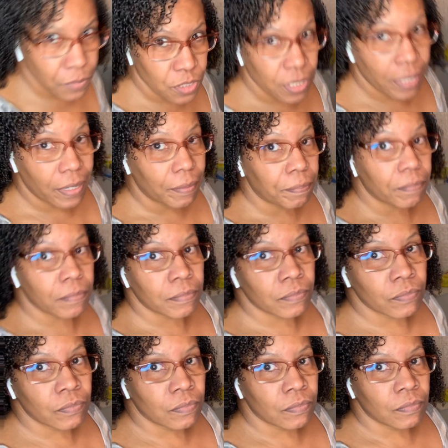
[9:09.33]
set up
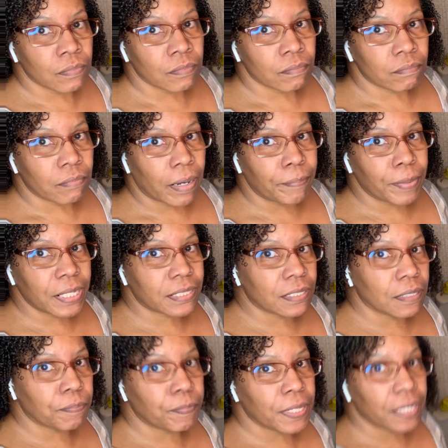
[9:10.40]
my
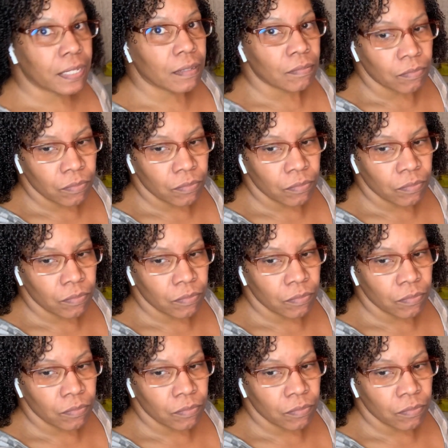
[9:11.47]
BCP